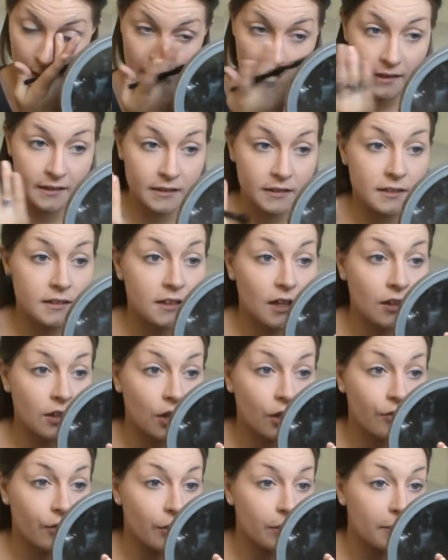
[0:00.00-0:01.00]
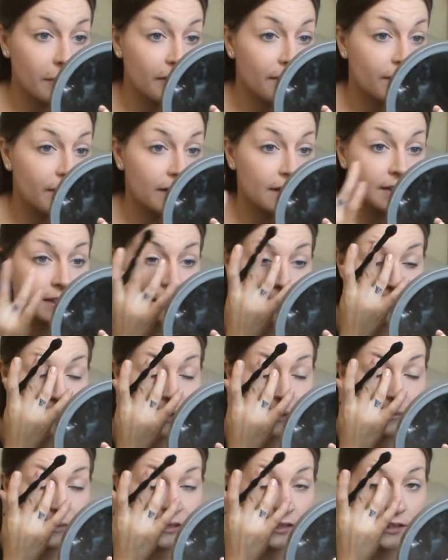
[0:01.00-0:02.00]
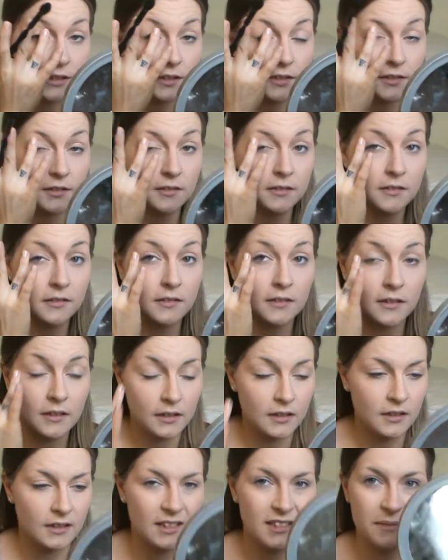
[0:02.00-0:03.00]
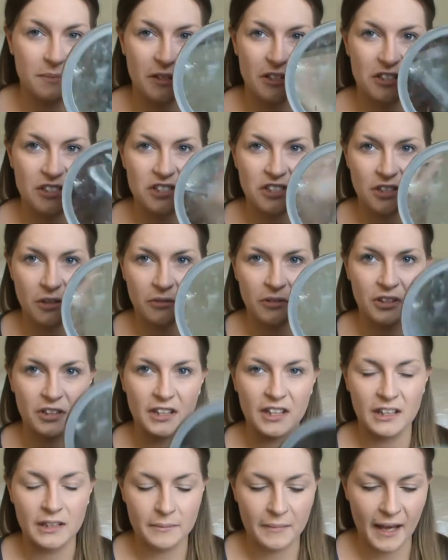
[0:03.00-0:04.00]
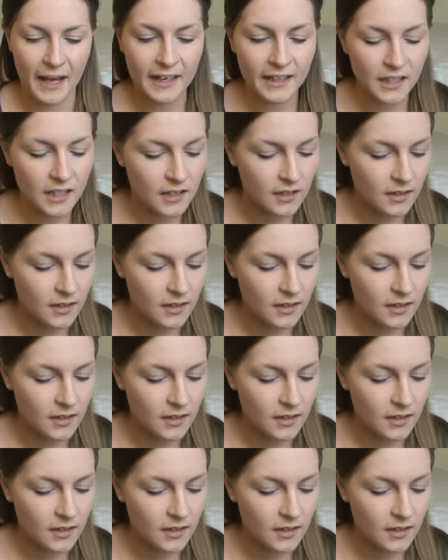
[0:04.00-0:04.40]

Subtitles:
And I'll go over it with my fingers sometimes too. This mirror is so dirty on the back.